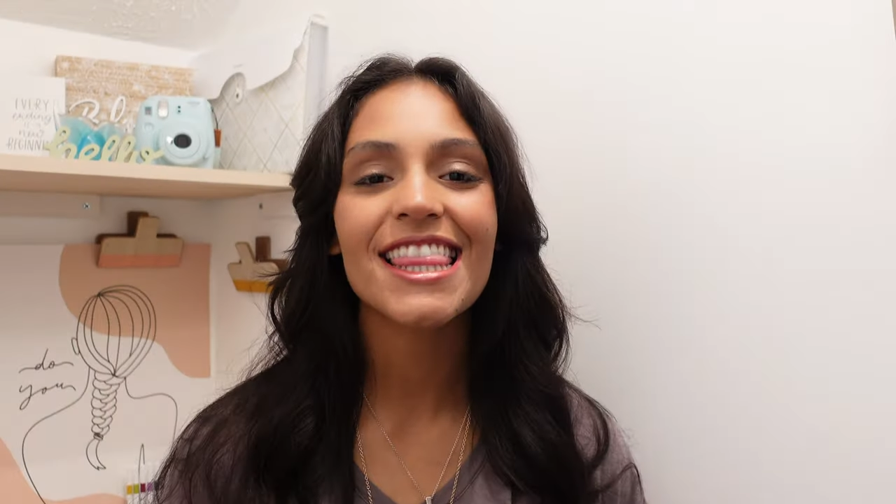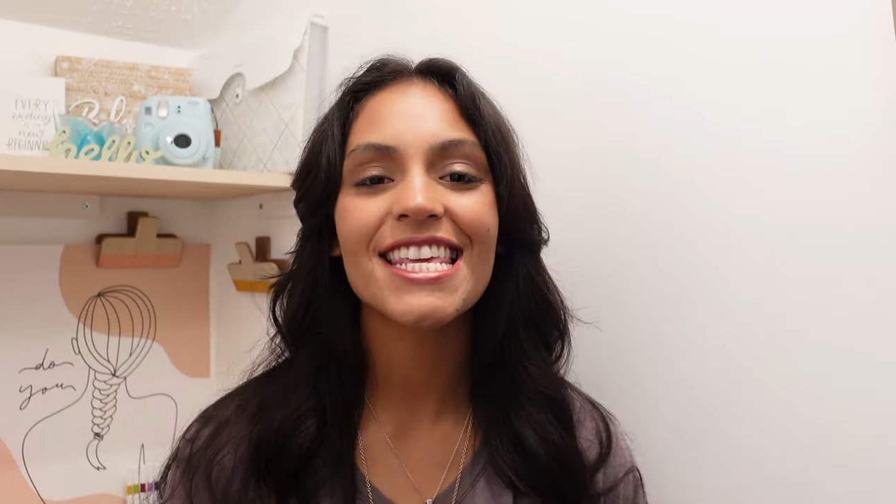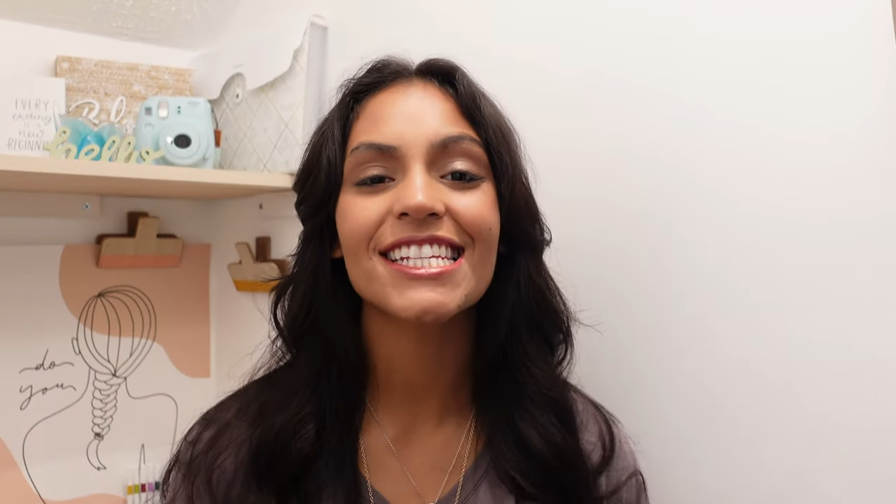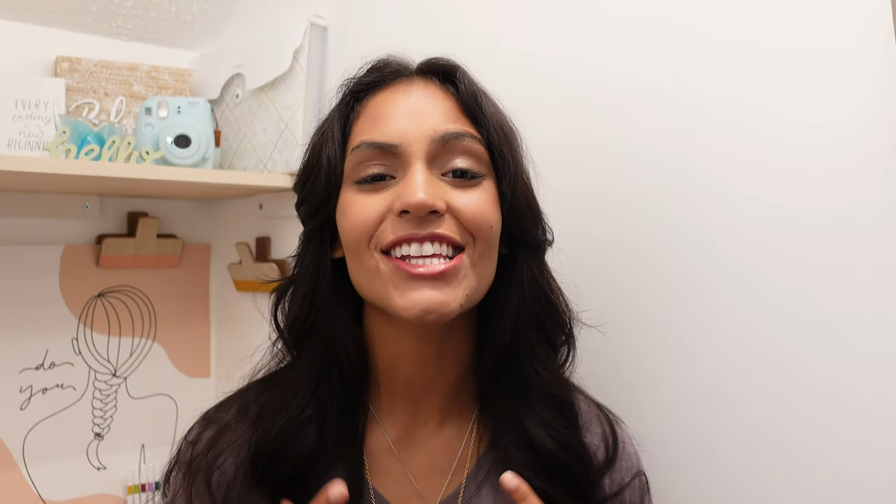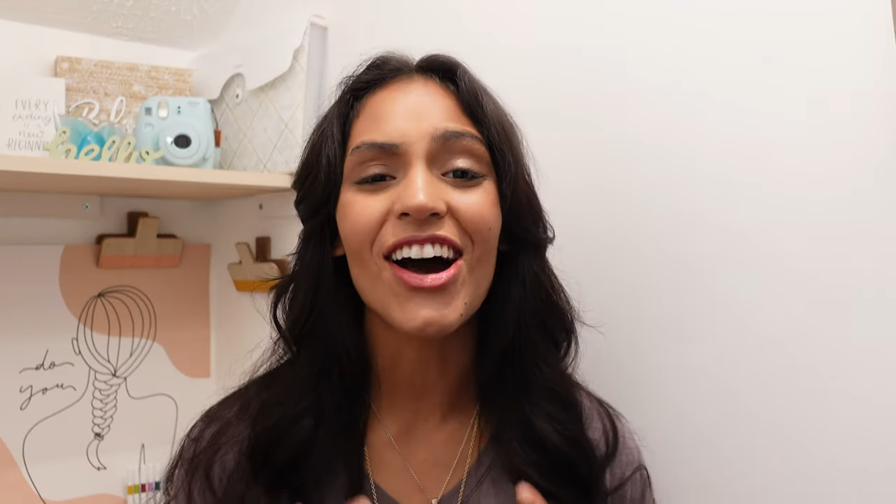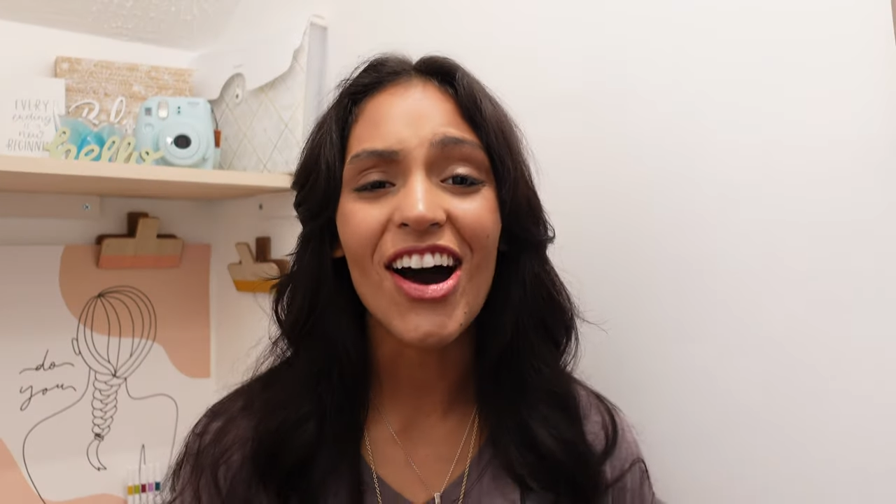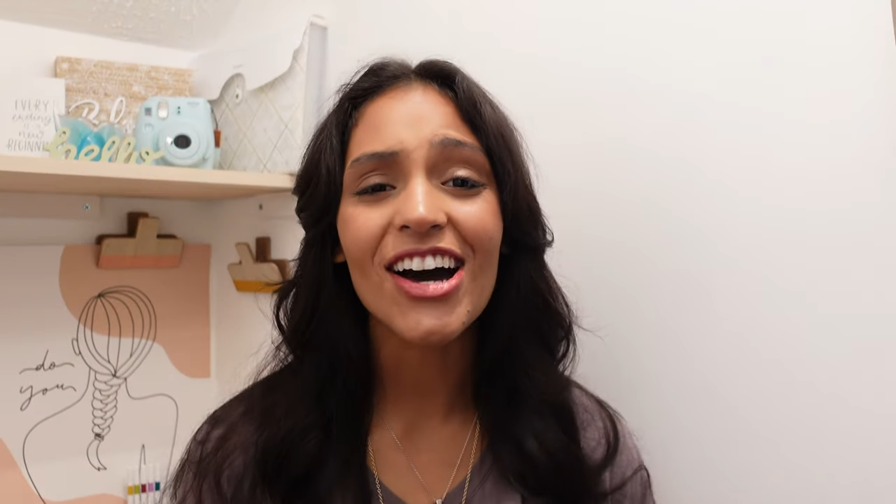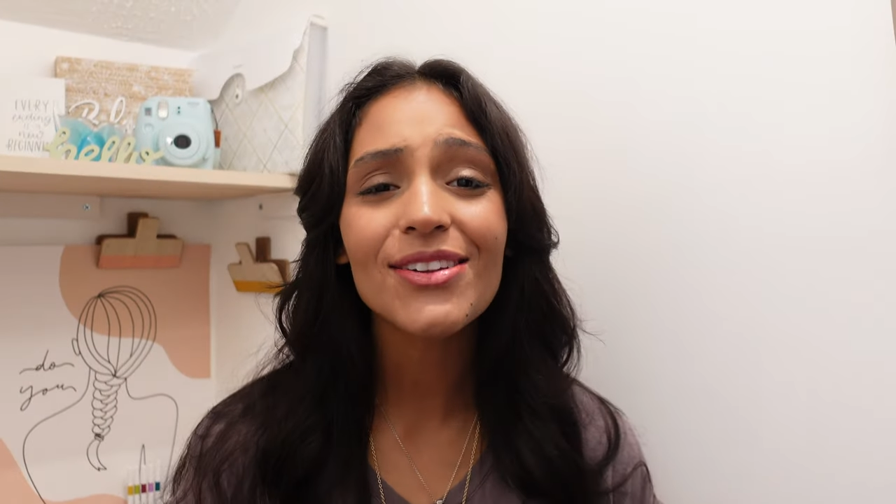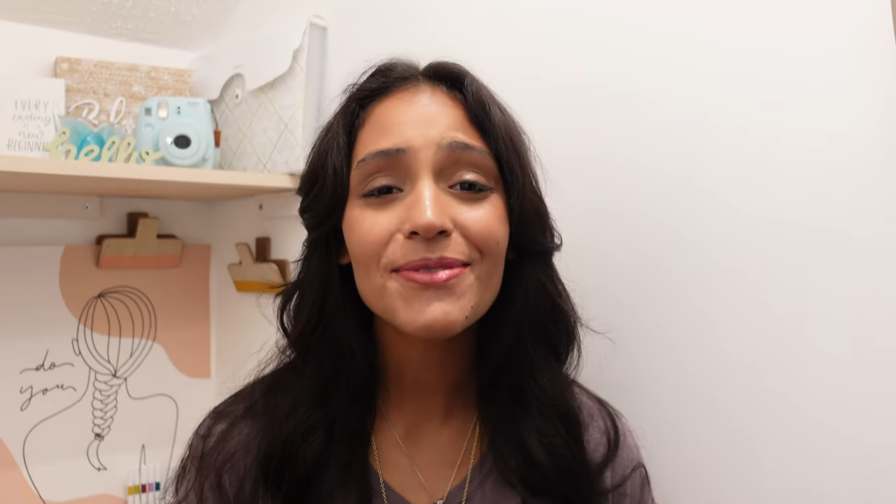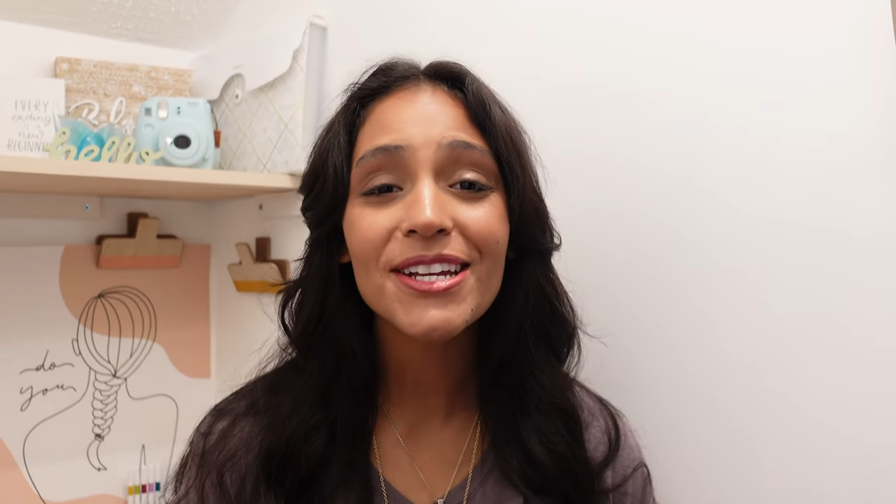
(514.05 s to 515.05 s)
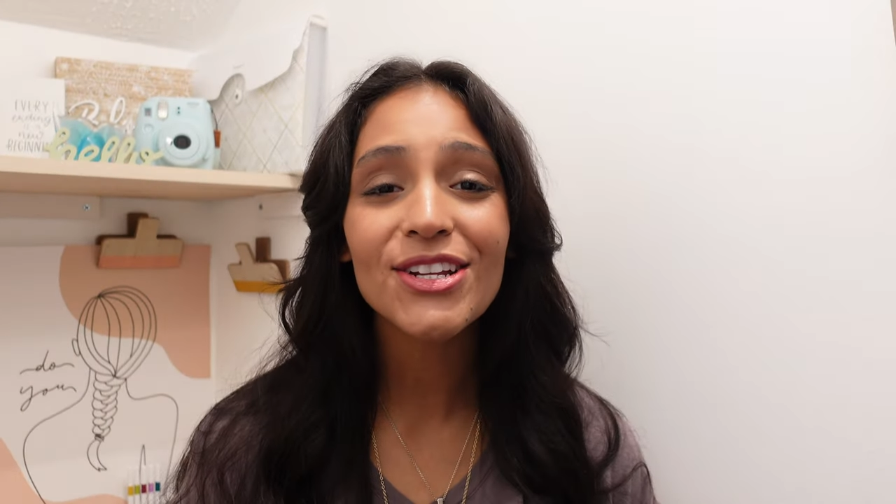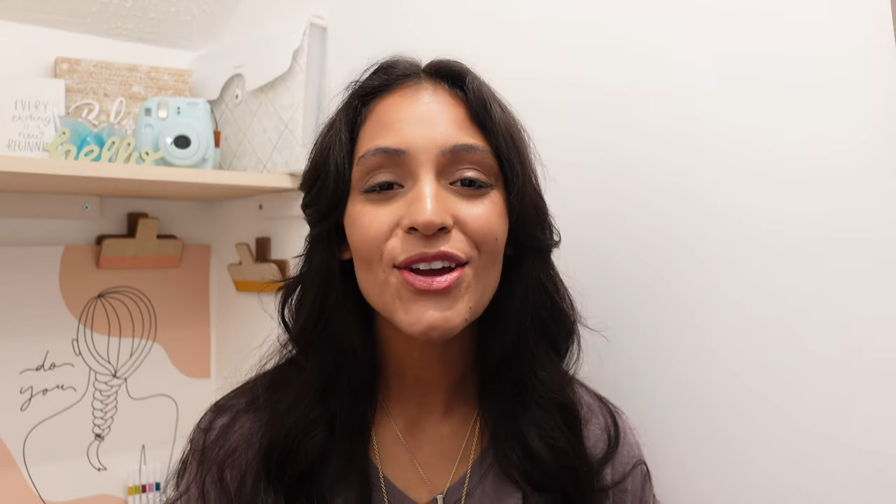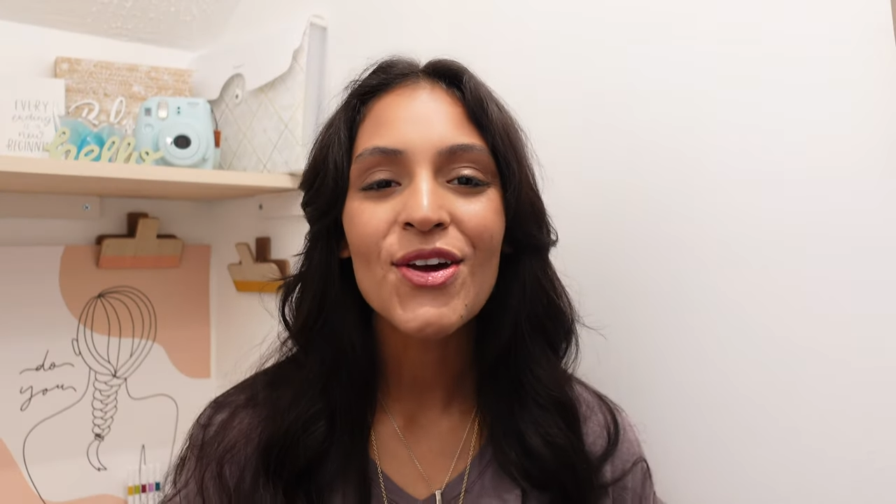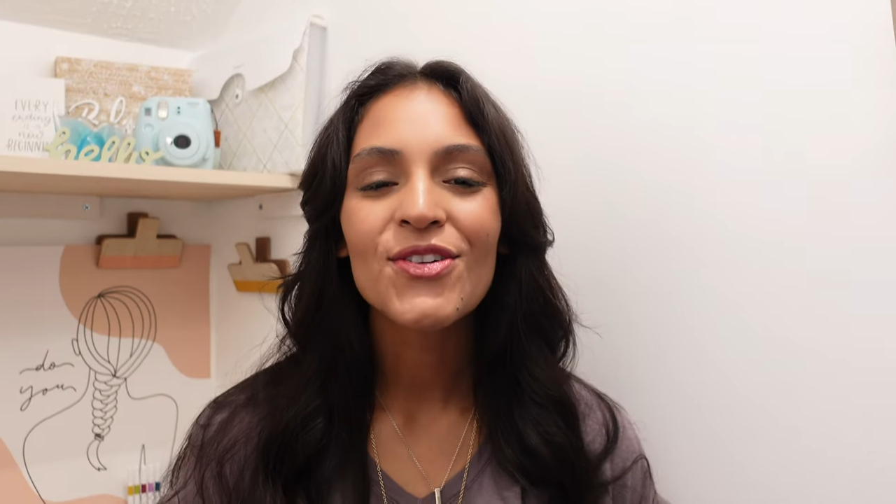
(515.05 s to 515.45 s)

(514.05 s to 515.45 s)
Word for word: this ottoman